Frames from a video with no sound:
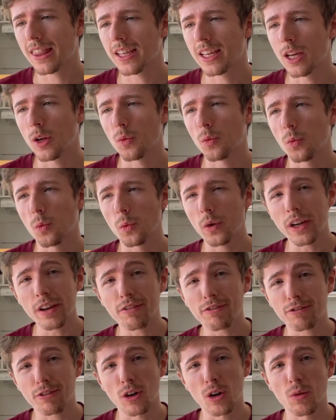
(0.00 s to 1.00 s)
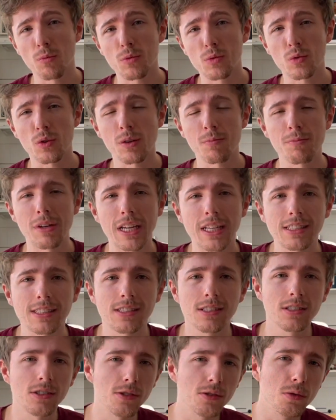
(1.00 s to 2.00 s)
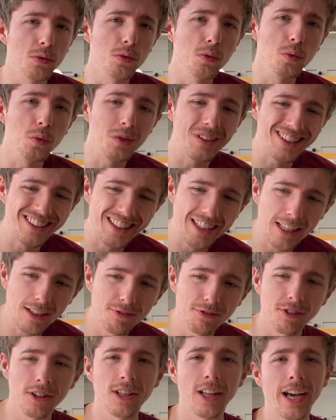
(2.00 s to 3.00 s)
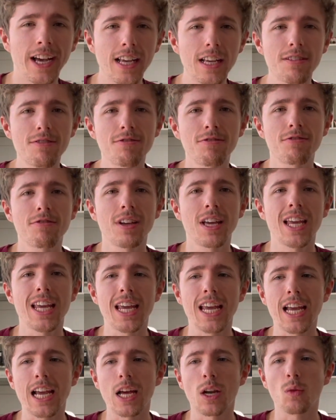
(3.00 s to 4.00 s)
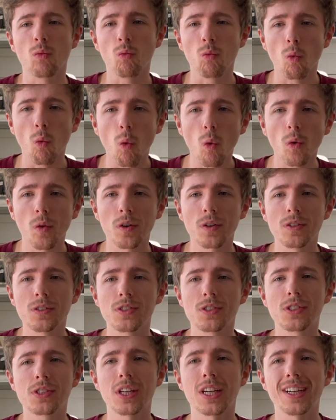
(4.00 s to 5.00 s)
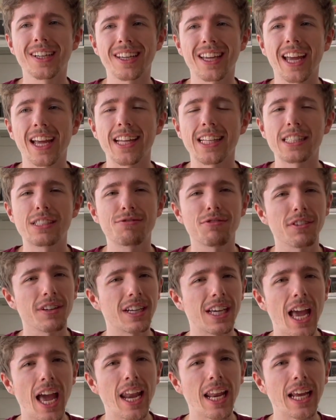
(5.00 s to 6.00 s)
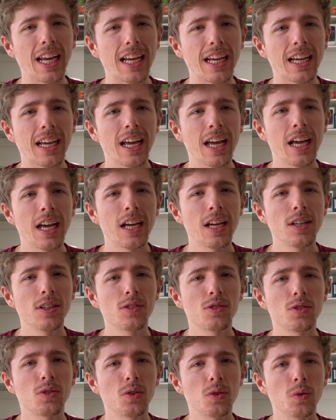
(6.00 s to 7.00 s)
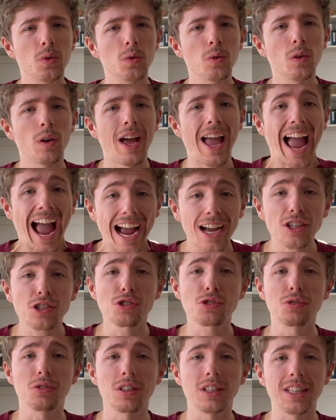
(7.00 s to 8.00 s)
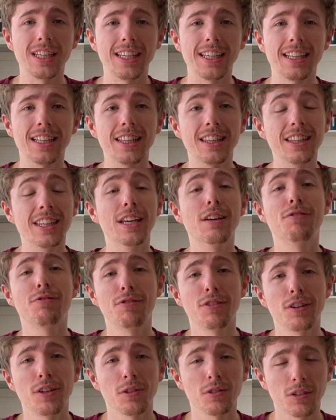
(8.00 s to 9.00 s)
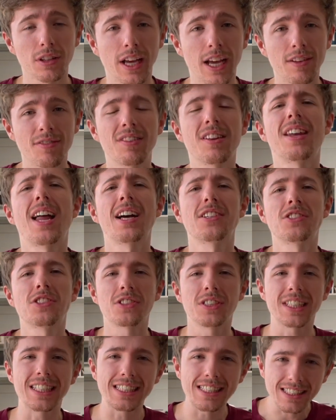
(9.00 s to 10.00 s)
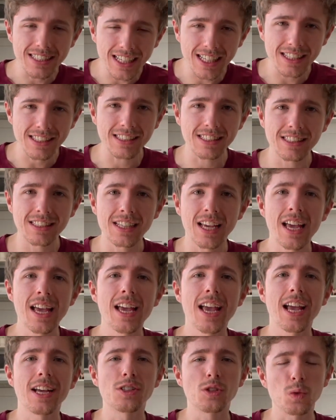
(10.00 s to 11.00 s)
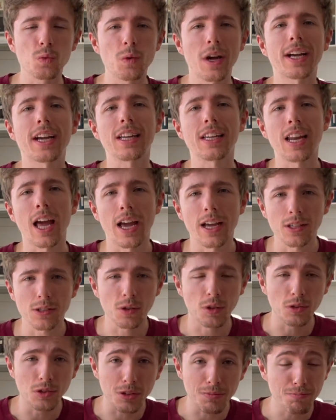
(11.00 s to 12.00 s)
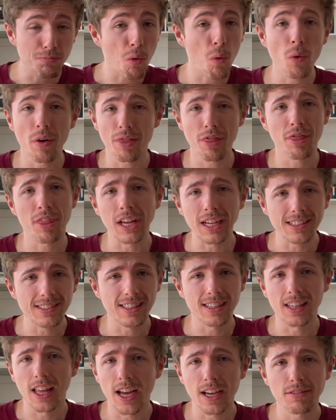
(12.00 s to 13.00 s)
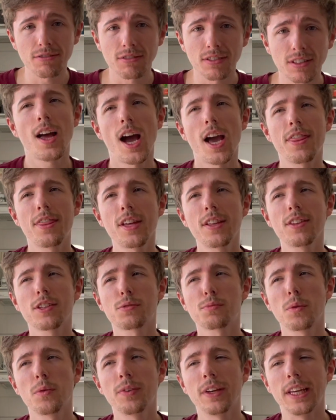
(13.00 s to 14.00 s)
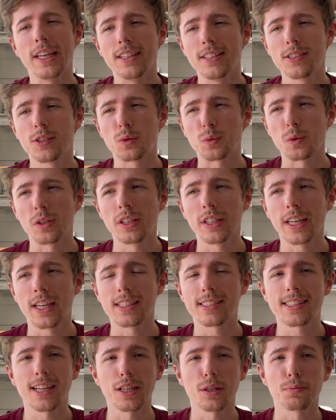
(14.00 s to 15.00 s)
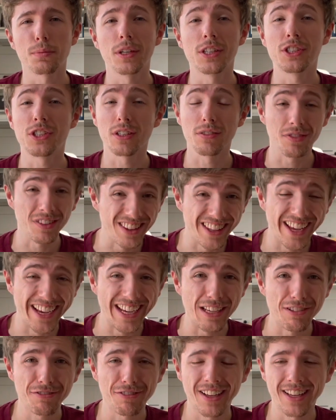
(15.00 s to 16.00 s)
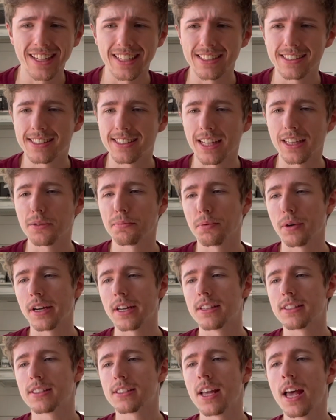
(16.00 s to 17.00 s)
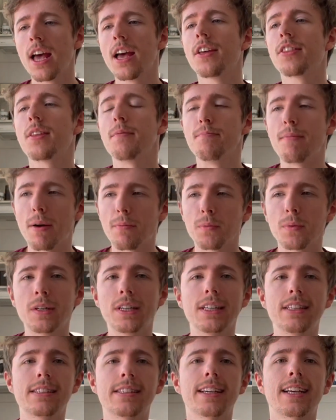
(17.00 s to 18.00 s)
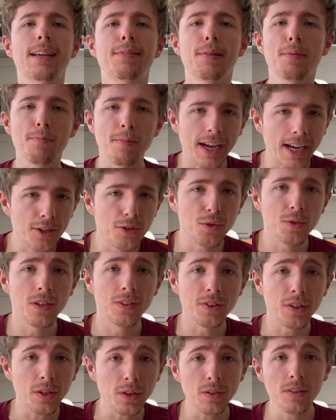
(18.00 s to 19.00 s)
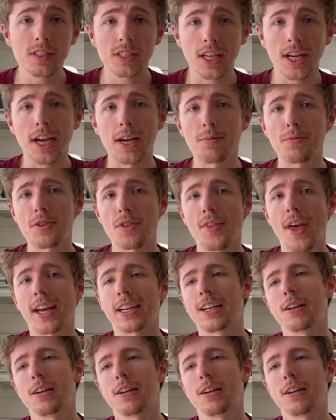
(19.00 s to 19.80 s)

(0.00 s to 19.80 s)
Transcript: it reaffirms what it means to live life and warns against forgetting to actually live your life and not just exist, and to recognize those important things in life. I think this movie is really a celebration of life, and it celebrates the memories that can be made during the good times, and that can